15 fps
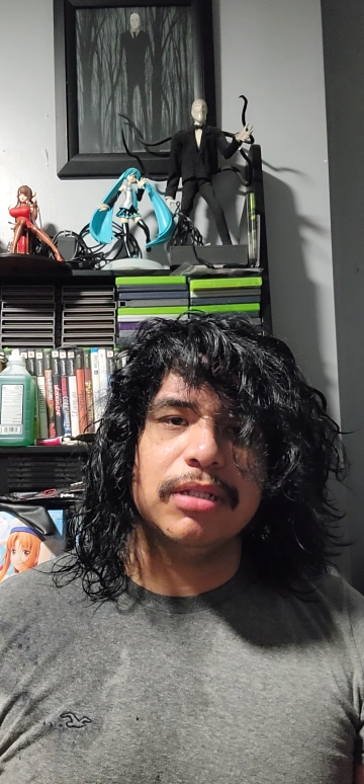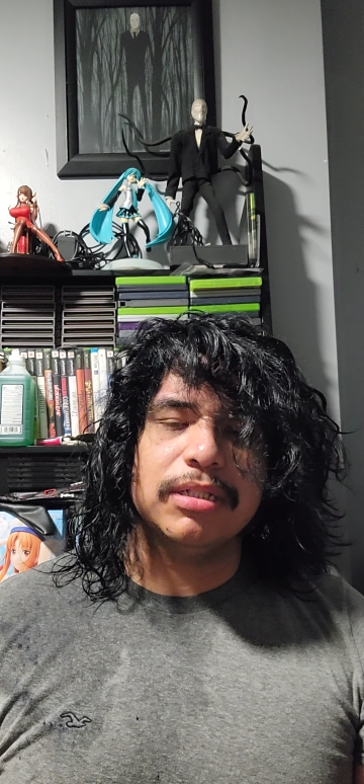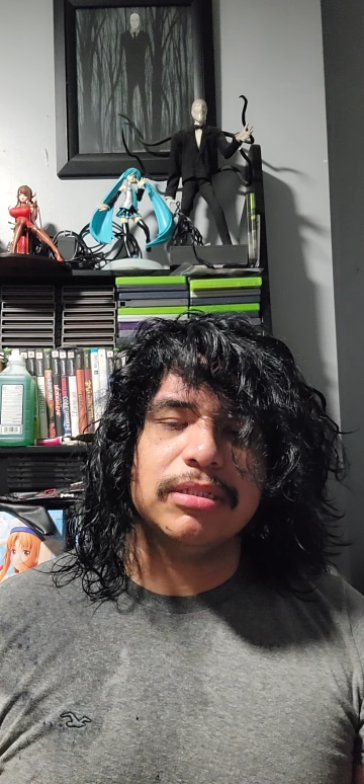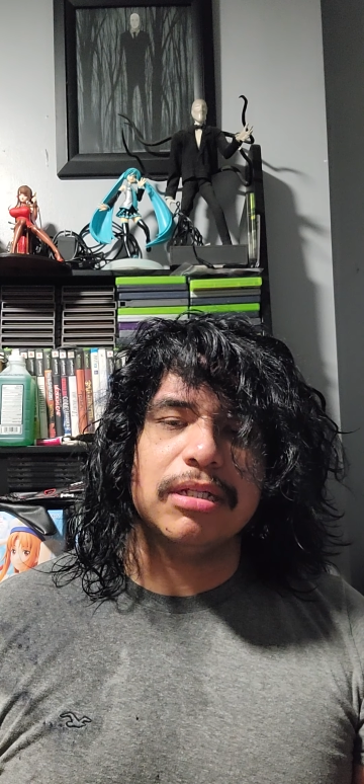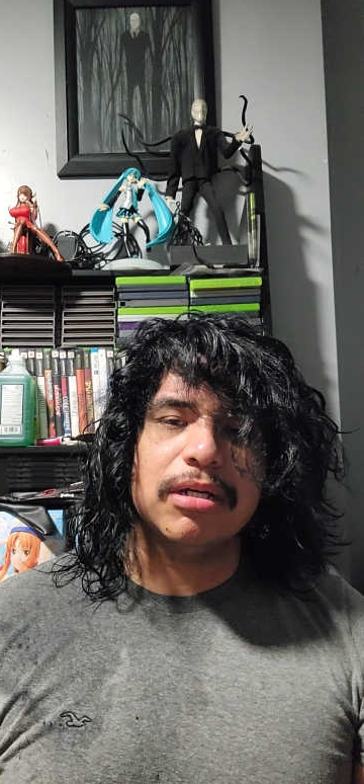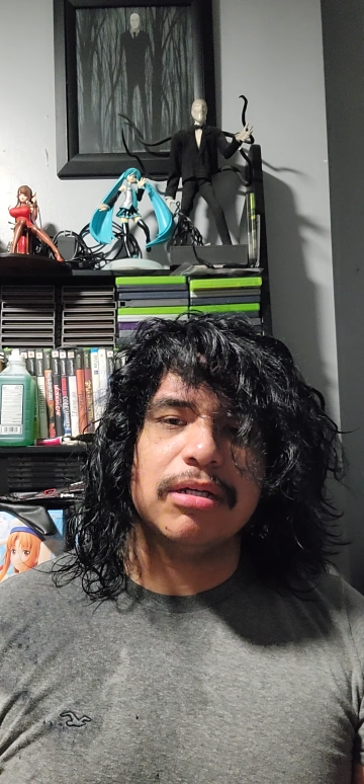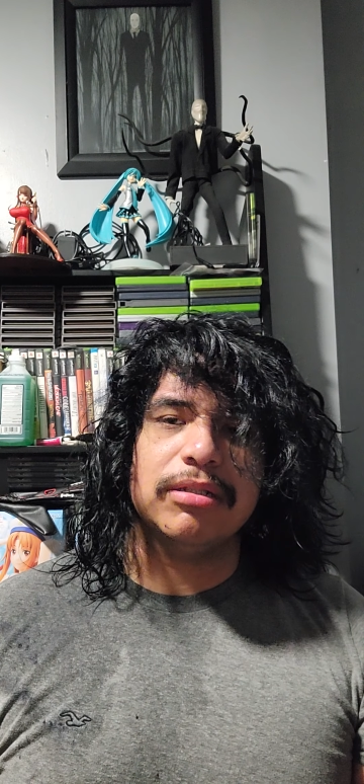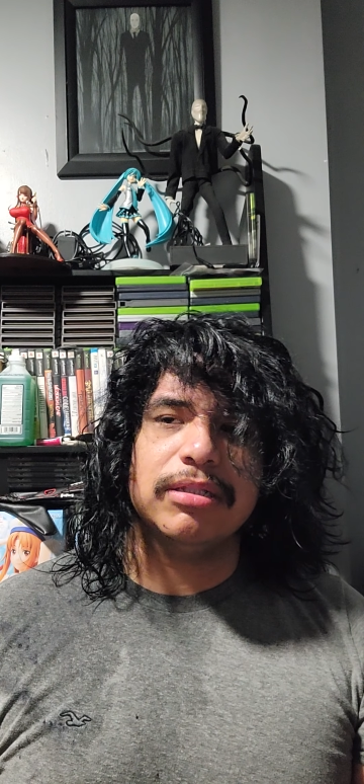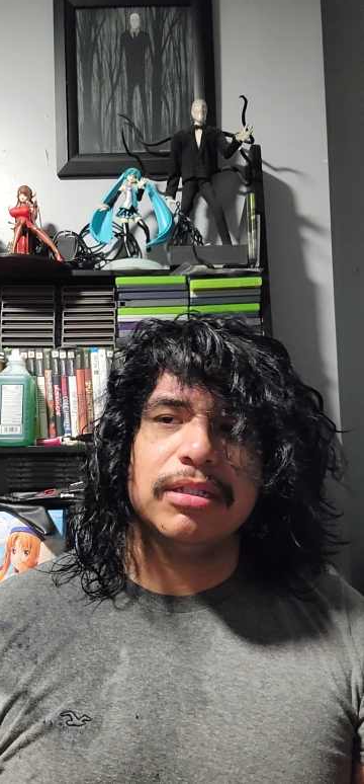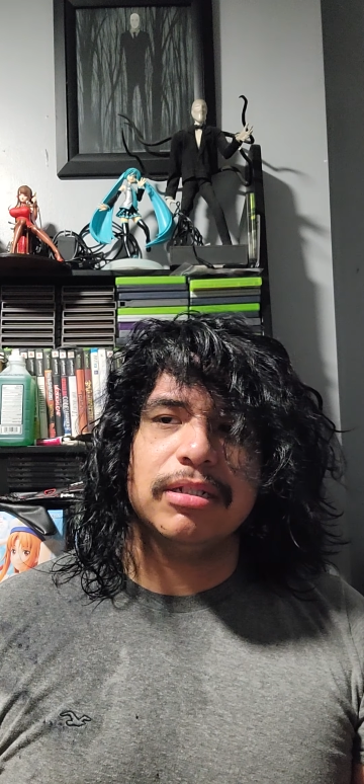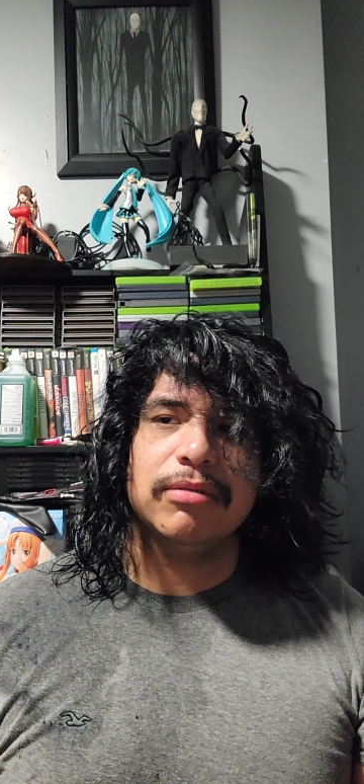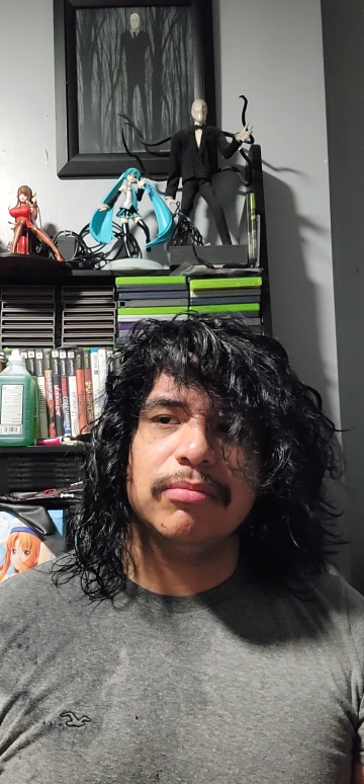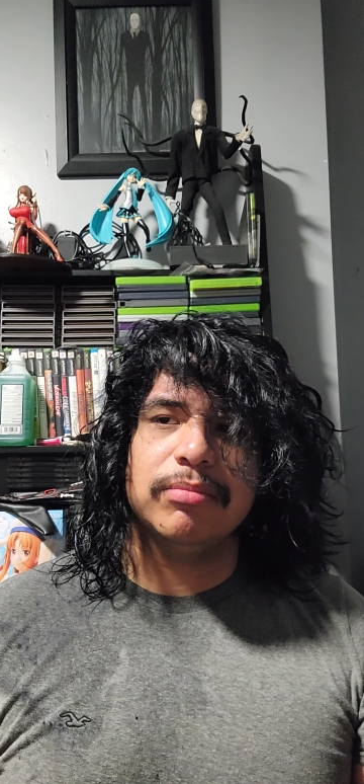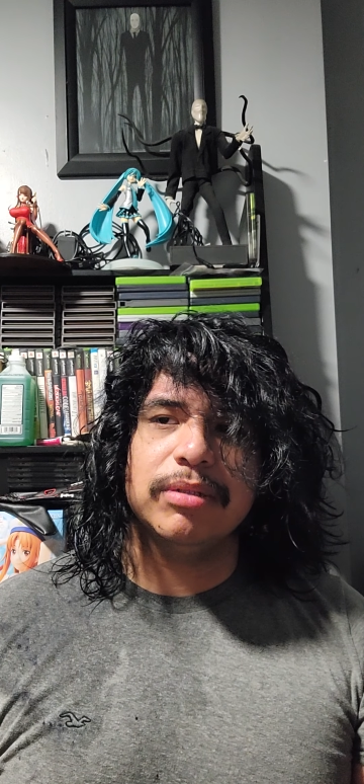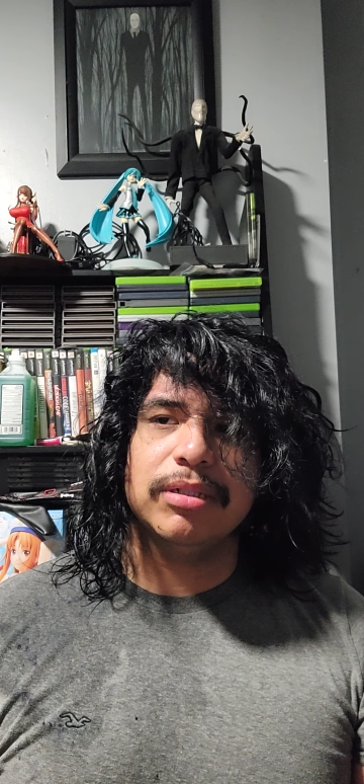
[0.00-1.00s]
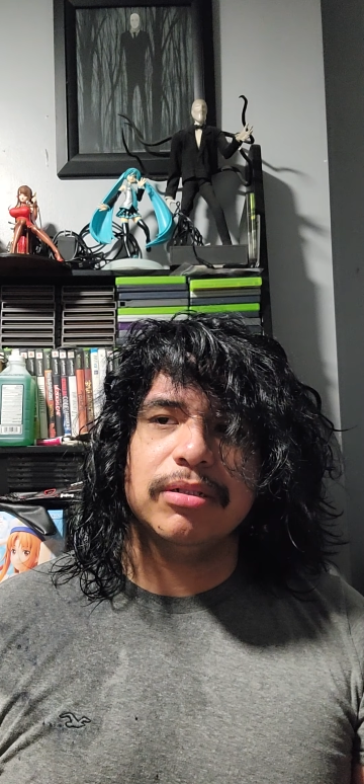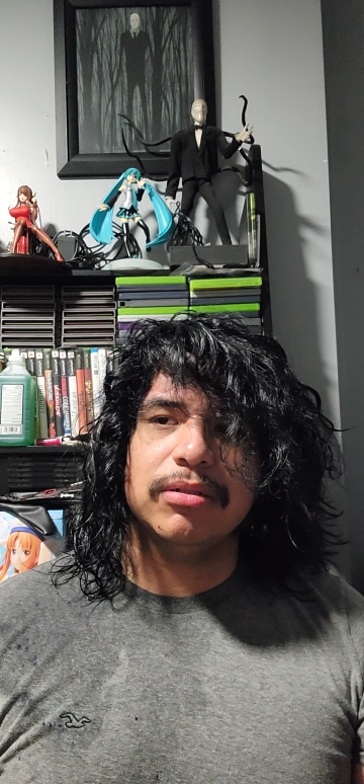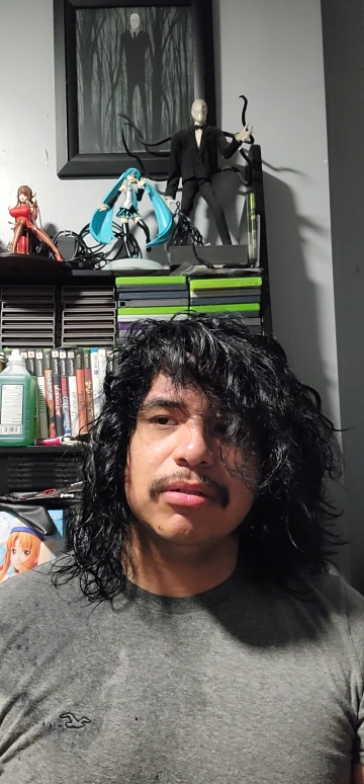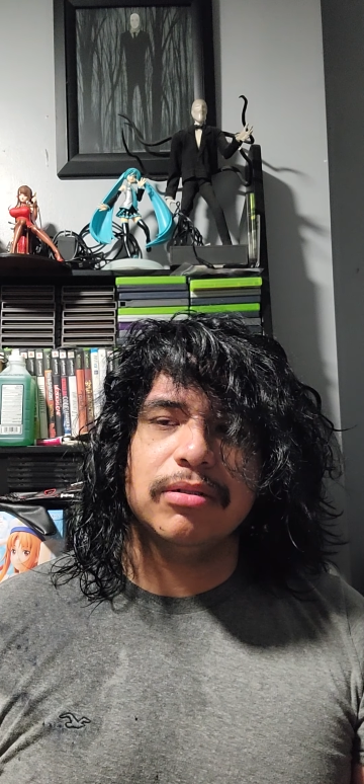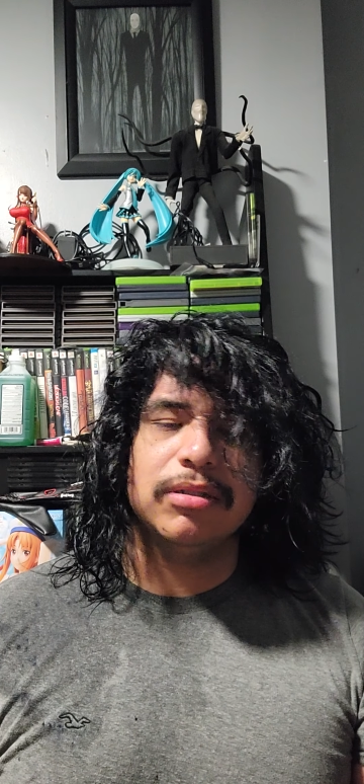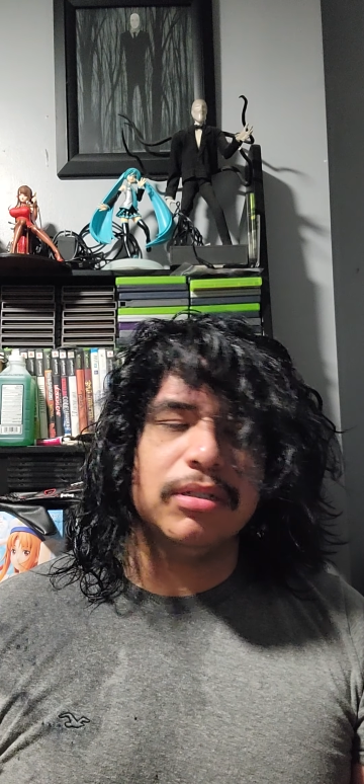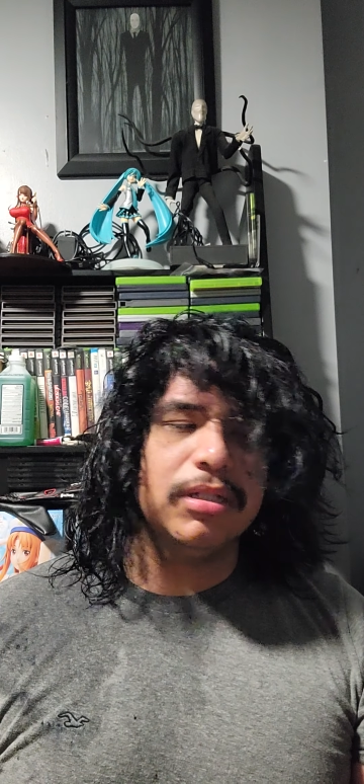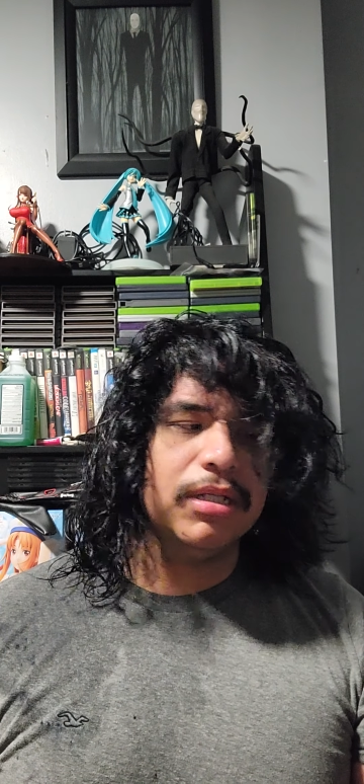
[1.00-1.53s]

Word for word: That's how I did Omegle.